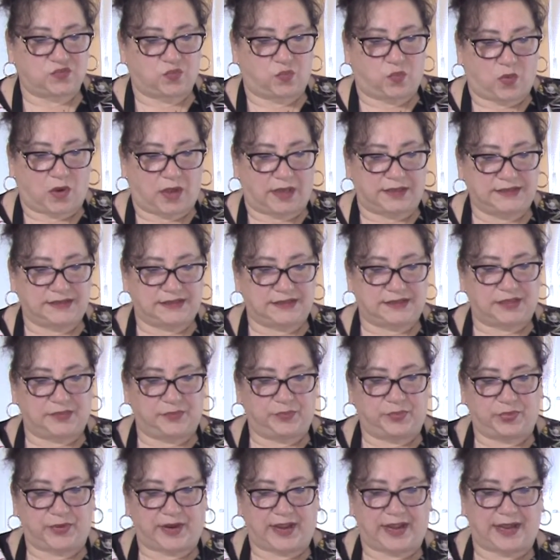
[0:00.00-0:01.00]
once the
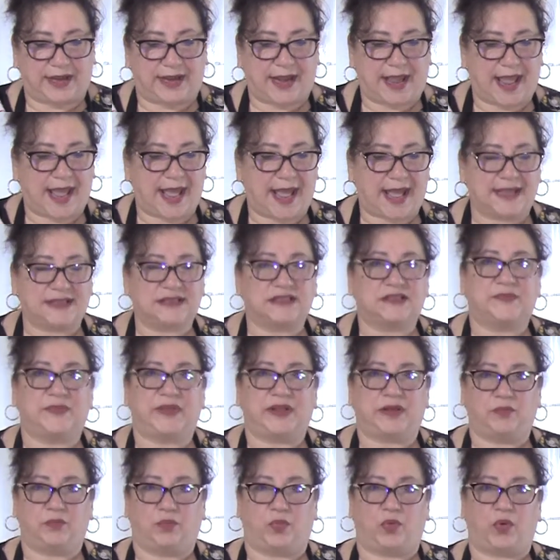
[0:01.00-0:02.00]
bread has
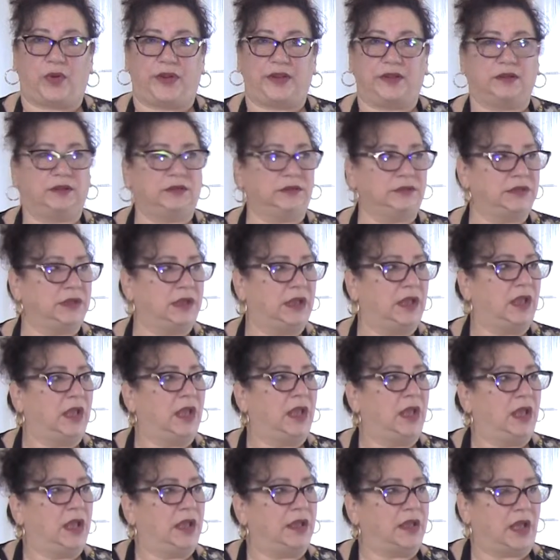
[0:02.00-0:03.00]
been boiled.
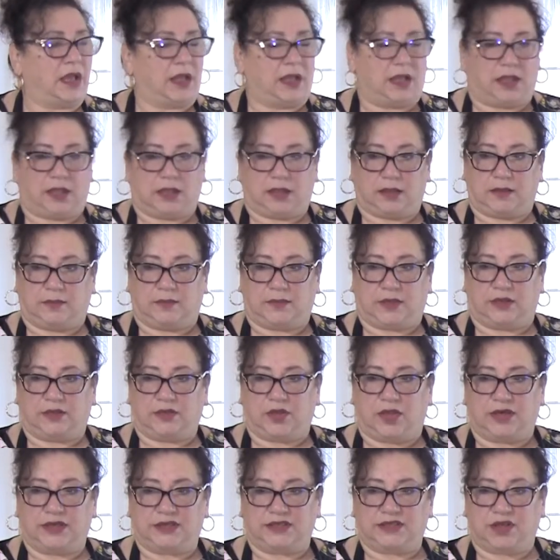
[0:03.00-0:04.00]
A
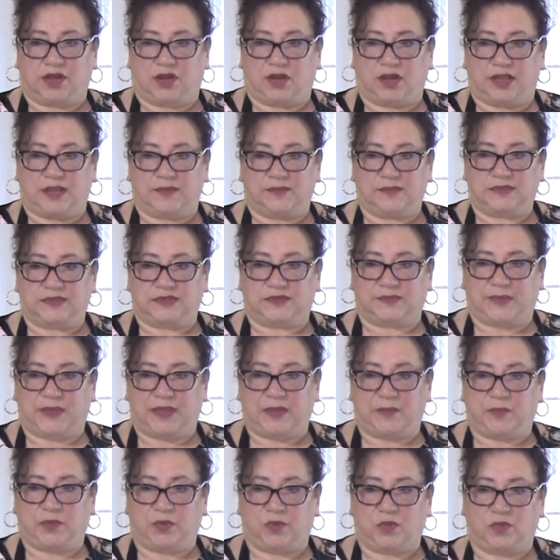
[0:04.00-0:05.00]
lot of times
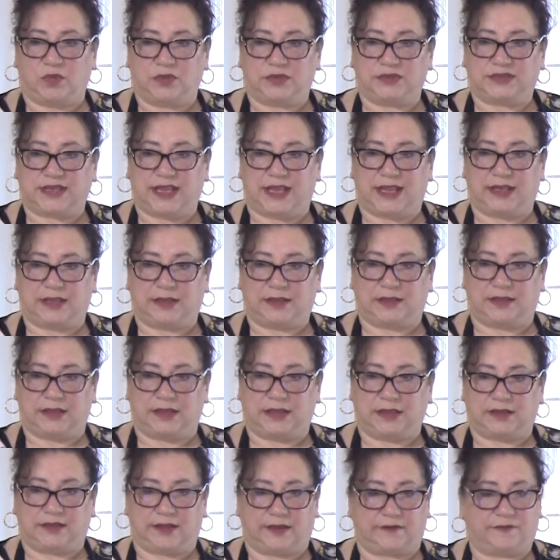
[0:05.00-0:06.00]
people will take
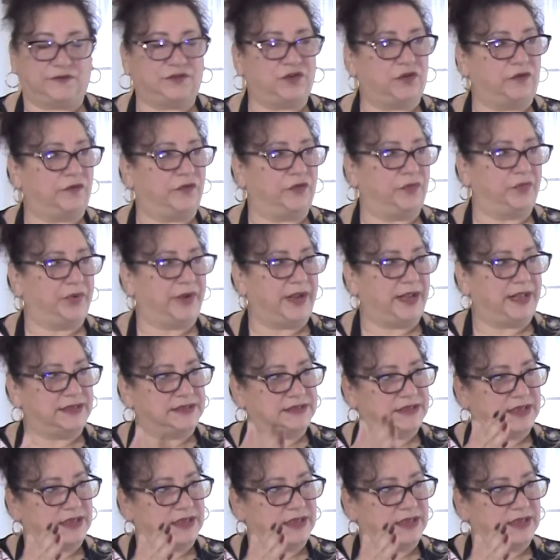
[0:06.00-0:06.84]
the leftover breads,